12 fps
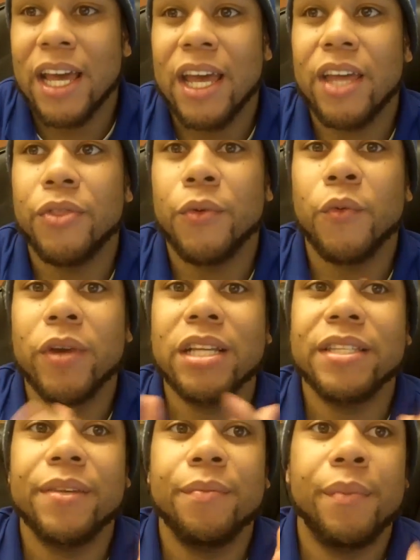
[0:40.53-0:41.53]
And the
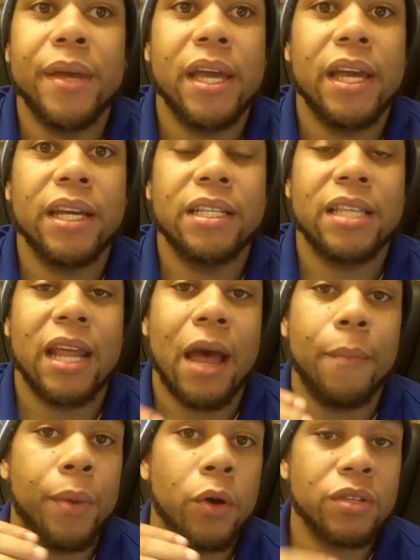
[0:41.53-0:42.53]
reason being is that
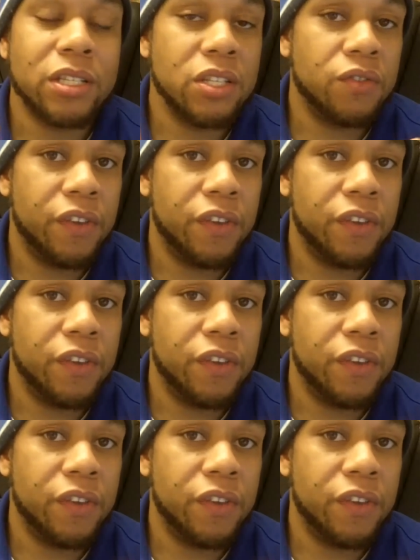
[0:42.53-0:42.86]
I post these